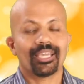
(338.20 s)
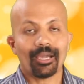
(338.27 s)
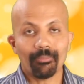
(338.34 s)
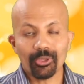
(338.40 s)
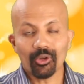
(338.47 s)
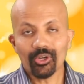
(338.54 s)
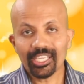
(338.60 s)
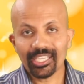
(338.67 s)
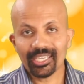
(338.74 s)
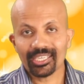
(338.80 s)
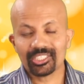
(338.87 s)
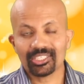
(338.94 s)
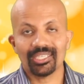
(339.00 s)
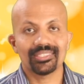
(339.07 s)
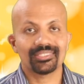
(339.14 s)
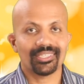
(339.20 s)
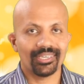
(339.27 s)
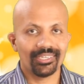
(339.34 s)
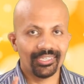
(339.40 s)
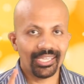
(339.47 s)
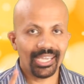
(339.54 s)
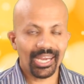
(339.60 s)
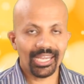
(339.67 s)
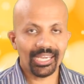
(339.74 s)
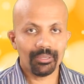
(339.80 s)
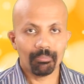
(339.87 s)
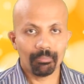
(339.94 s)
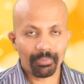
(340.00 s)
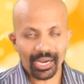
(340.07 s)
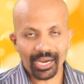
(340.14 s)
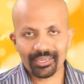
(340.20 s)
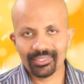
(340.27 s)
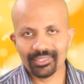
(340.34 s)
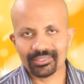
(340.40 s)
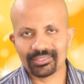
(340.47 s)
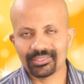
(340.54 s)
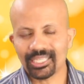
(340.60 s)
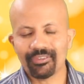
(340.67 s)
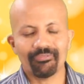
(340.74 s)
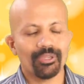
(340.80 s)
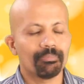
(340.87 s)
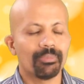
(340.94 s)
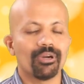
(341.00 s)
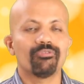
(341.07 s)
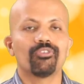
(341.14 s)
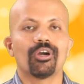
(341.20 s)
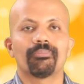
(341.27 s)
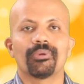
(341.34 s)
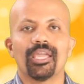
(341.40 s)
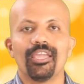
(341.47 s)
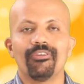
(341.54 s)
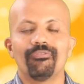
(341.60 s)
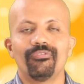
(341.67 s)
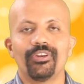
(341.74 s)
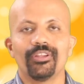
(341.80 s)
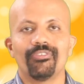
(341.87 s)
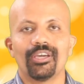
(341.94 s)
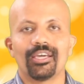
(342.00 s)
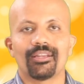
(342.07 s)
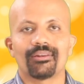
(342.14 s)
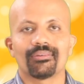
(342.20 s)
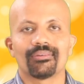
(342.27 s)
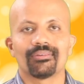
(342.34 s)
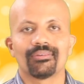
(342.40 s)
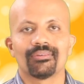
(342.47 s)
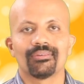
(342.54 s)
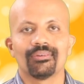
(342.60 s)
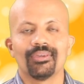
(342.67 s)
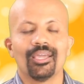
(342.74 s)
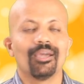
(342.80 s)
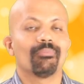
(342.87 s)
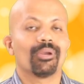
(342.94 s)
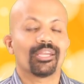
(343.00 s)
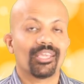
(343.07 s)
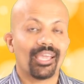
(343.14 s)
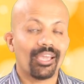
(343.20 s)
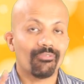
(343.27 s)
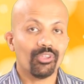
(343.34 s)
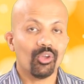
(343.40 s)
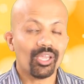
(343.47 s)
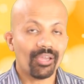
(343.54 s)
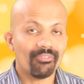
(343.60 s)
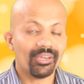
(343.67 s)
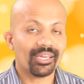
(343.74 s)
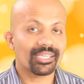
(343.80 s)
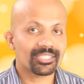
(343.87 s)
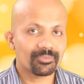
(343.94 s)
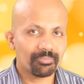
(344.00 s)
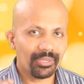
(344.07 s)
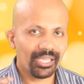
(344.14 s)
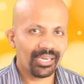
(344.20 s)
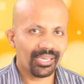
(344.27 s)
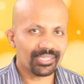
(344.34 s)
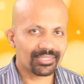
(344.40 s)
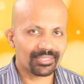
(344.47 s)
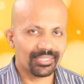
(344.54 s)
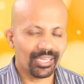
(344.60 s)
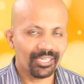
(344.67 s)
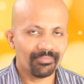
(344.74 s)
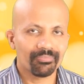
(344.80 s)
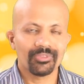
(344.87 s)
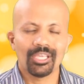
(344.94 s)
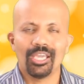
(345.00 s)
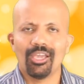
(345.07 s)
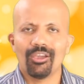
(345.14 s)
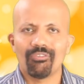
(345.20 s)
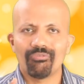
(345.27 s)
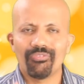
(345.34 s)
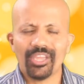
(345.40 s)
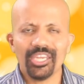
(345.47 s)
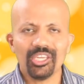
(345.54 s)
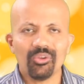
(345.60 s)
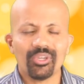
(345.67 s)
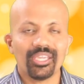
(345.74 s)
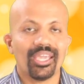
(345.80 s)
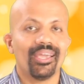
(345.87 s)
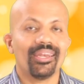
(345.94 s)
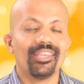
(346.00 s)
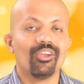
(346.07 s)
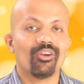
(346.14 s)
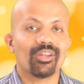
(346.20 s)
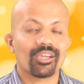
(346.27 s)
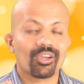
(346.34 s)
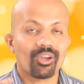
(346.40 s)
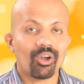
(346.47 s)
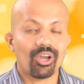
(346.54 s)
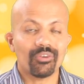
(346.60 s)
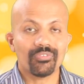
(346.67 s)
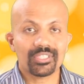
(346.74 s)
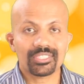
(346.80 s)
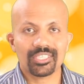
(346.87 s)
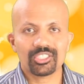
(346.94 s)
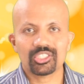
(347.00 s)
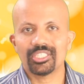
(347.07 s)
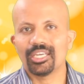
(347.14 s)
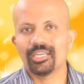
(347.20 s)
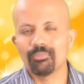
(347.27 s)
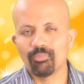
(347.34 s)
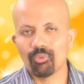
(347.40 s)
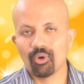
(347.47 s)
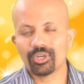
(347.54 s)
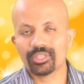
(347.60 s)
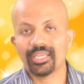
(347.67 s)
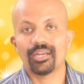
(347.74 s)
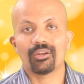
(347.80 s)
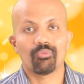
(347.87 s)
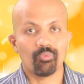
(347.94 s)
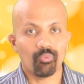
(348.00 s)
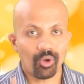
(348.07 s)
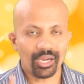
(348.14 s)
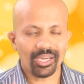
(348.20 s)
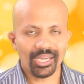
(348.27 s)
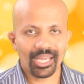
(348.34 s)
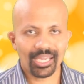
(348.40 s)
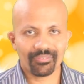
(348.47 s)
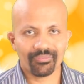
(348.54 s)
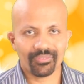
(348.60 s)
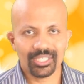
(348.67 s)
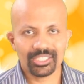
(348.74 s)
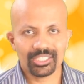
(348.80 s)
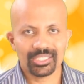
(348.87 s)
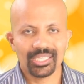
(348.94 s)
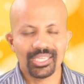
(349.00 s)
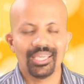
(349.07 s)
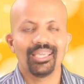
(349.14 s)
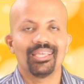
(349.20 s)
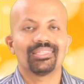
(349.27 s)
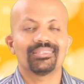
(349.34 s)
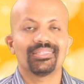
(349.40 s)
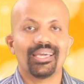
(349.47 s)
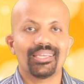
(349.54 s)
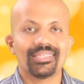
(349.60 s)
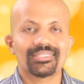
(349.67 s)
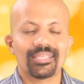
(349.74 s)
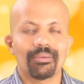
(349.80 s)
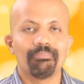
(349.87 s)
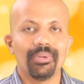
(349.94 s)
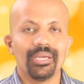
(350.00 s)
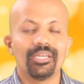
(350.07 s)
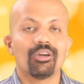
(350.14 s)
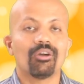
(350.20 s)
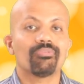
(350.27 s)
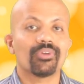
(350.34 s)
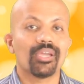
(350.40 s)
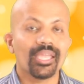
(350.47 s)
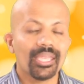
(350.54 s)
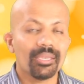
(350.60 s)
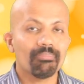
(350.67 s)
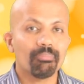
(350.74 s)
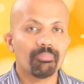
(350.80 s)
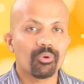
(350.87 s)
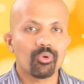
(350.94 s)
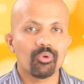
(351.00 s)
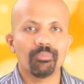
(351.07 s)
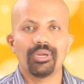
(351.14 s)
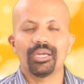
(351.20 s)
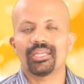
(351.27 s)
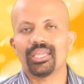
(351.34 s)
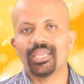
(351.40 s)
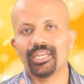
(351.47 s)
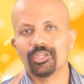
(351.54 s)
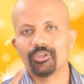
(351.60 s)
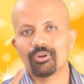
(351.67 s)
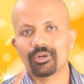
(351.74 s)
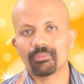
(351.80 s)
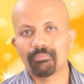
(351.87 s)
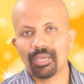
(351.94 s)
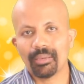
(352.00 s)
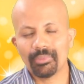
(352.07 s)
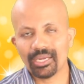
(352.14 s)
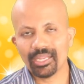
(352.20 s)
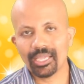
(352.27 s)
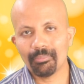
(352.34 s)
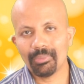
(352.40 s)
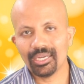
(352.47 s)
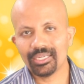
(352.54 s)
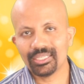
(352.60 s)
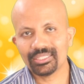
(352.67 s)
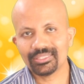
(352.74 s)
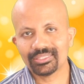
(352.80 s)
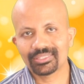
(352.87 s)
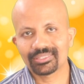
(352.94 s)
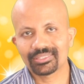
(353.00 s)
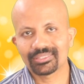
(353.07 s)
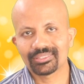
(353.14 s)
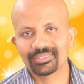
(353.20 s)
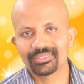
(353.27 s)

Communication is a daily practice that we perform everywhere. But have you ever experienced that when you carry on a conversation in more than one language, there is a bit of improvement in your memory abilities.